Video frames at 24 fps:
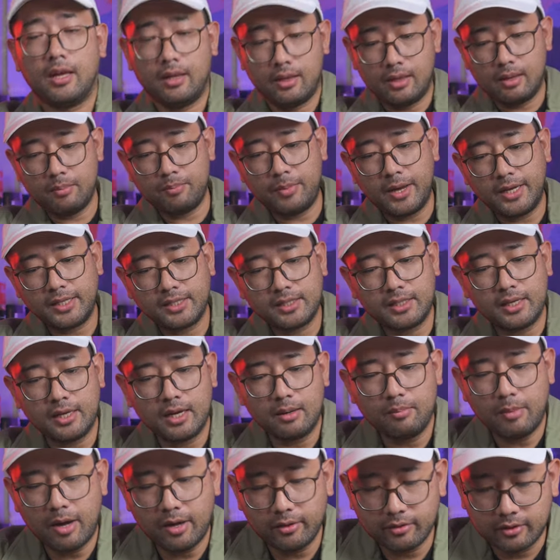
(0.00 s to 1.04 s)
The best thing
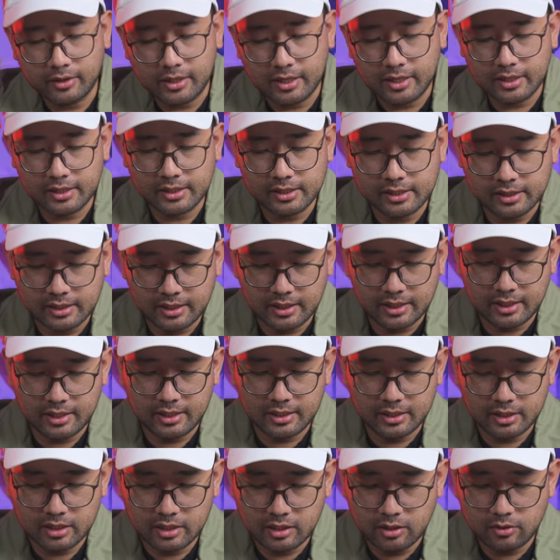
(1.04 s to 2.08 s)
about this
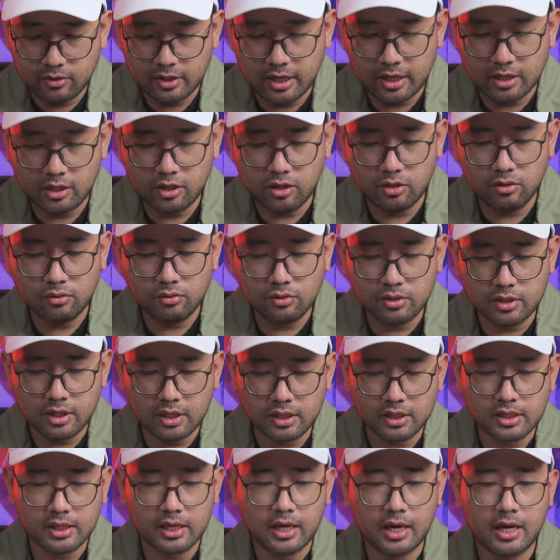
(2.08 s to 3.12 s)
is you can use the
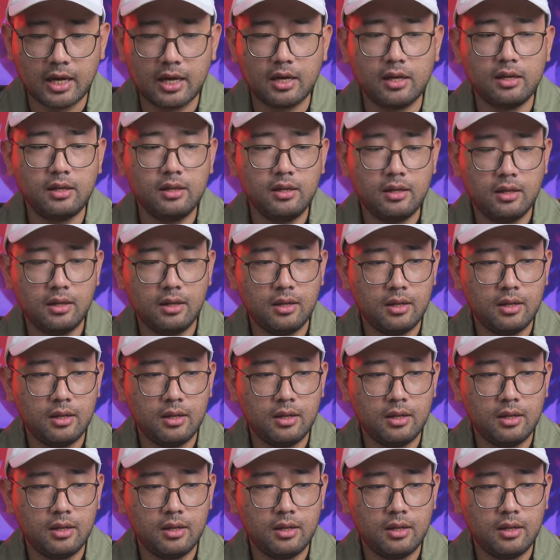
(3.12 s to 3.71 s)
scale